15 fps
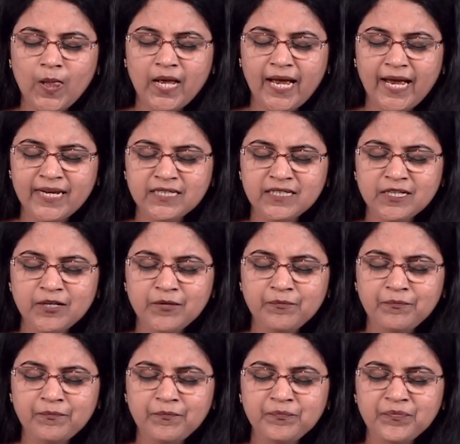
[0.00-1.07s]
and
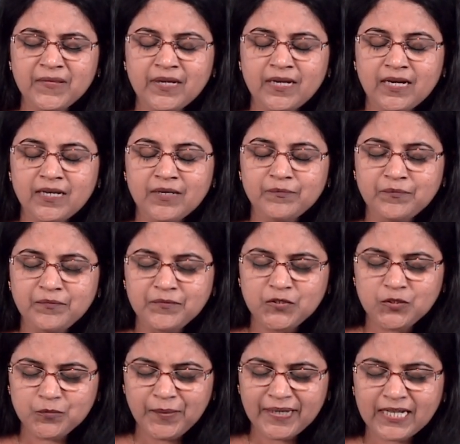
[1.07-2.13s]

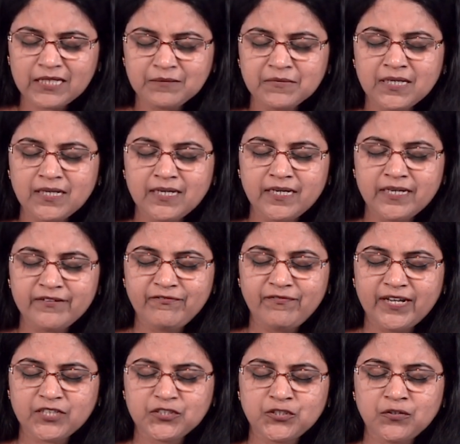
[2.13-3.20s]
to become a
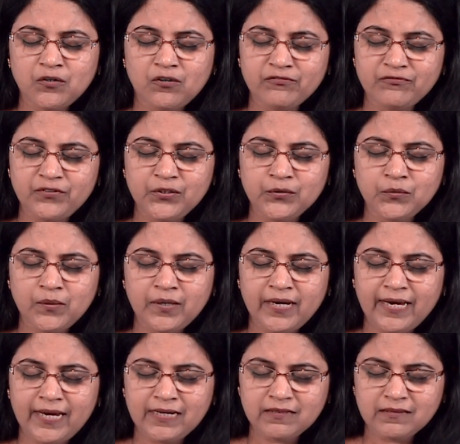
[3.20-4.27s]
reflection of you
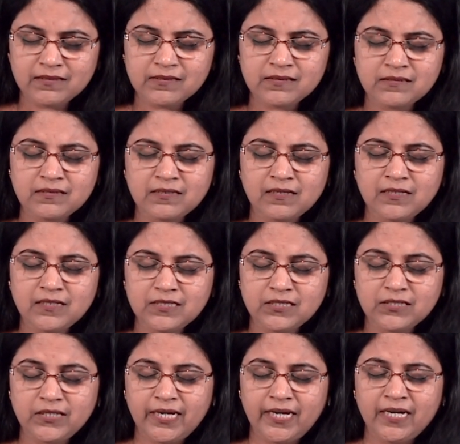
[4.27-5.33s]
in this
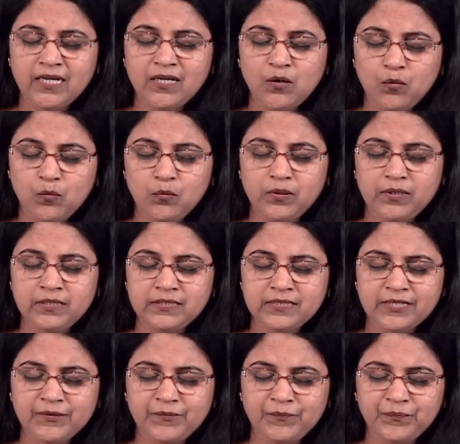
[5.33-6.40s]
today world.
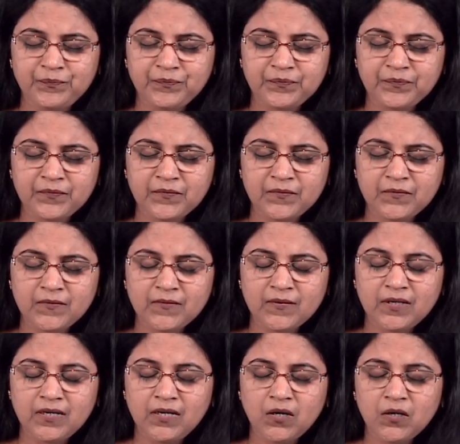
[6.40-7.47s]

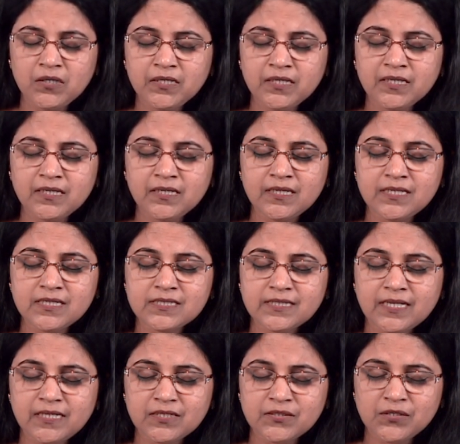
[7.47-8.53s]
Lord,
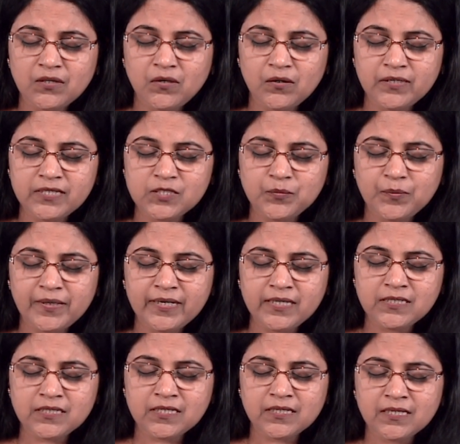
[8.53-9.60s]
send us your Holy
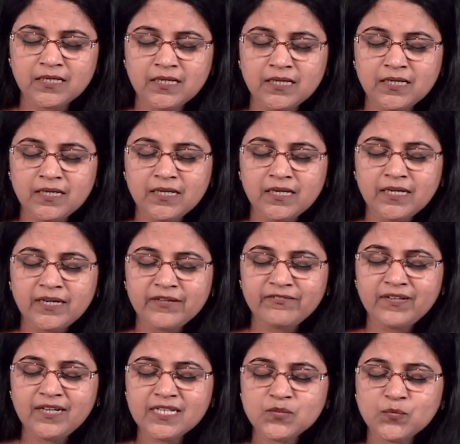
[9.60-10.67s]
Spirit.
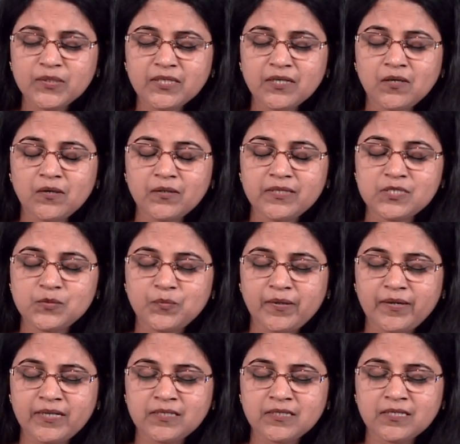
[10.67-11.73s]
Fill us with your Holy
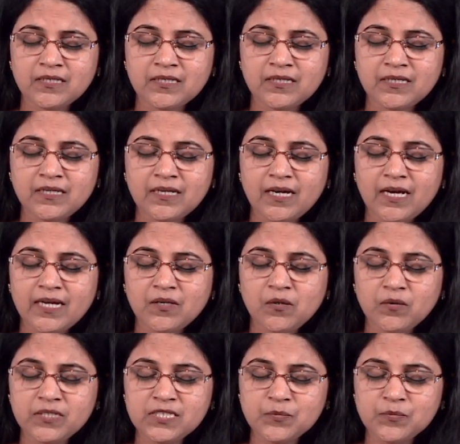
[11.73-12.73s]
Spirit, and Holy